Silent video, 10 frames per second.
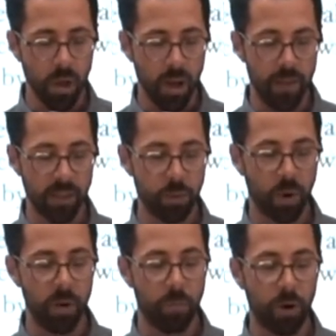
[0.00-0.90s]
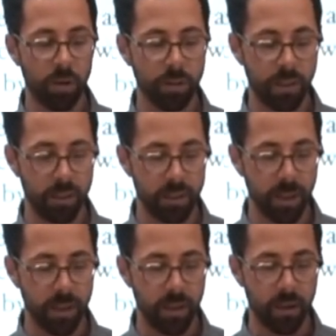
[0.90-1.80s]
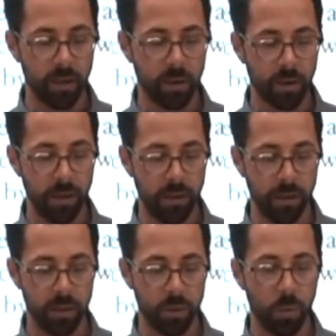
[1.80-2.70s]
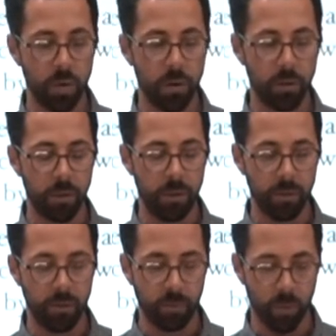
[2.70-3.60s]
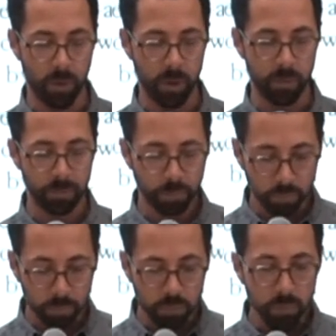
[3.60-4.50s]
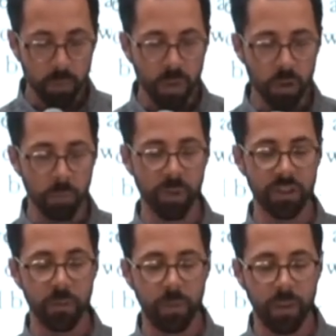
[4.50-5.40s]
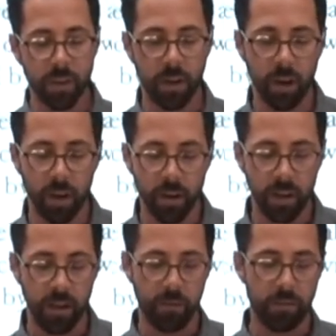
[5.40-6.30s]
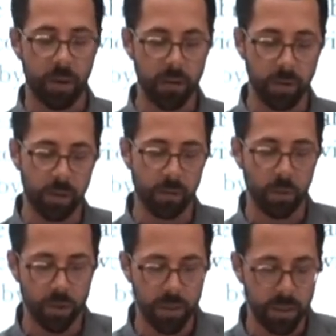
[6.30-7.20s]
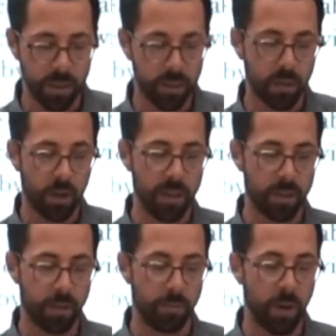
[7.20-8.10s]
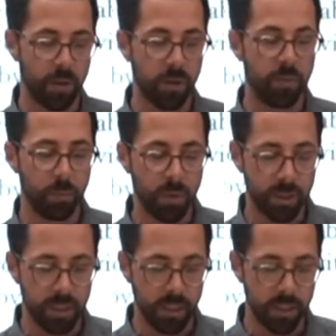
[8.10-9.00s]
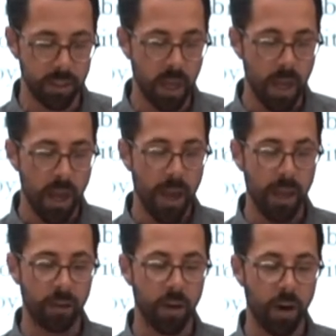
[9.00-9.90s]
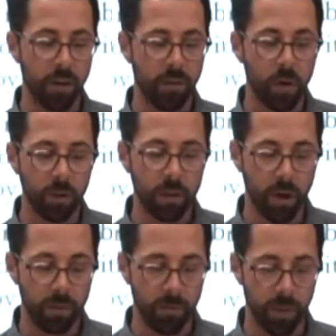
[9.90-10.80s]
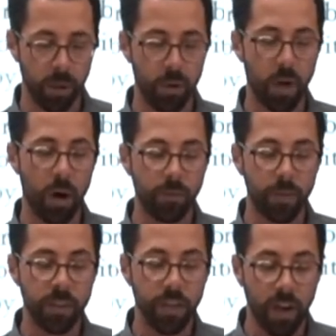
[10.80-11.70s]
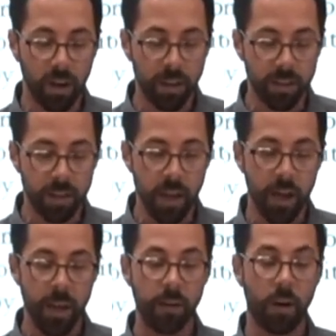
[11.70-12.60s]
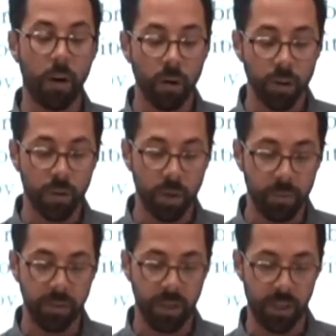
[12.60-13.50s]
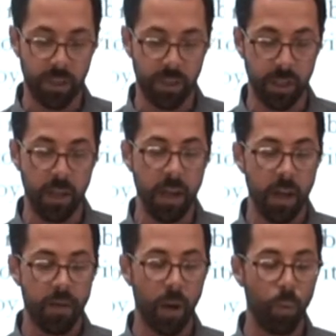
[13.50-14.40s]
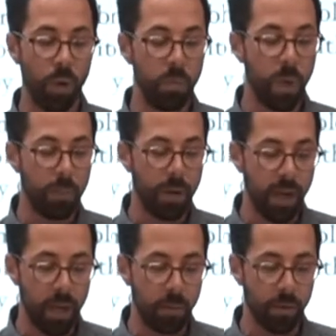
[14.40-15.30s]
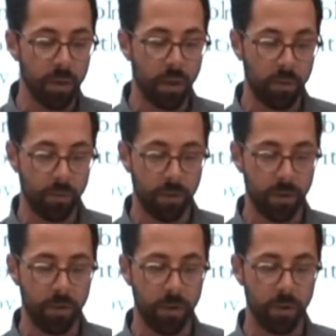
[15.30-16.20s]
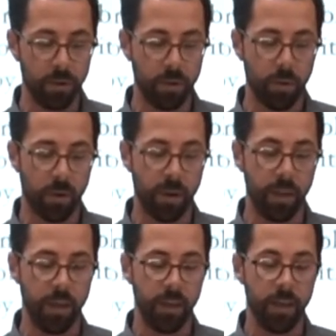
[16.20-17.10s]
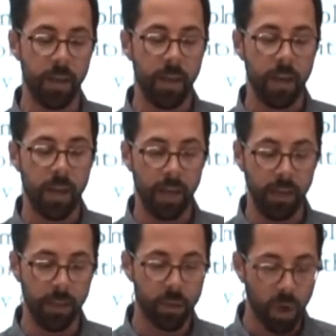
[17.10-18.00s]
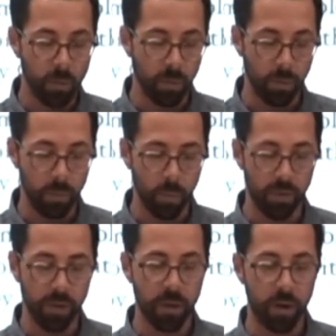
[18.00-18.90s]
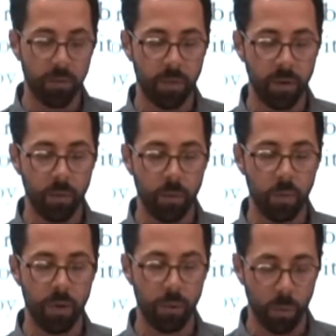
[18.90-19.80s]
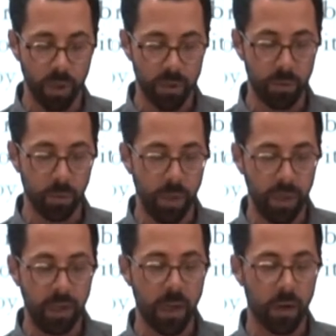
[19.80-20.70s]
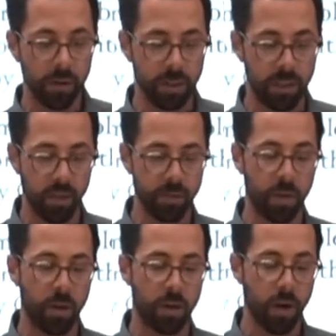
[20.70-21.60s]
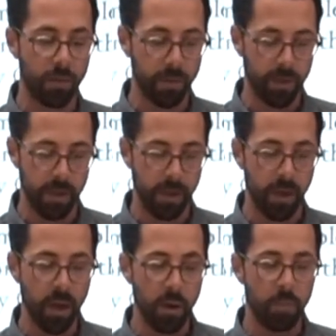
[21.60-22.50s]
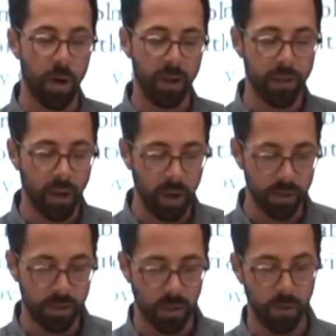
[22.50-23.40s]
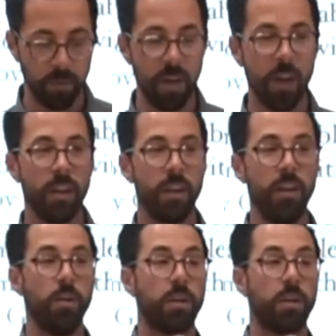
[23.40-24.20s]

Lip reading: And that's why Paul said in 2 Corinthians 1:3-4, blessed be the God and Father of our Lord Jesus Christ, the Father of mercies and God of all comfort, who comforts us in our tribulation that we may be able to comfort those who are in any trouble with the comfort with which we ourselves are comforted by God. So, you know,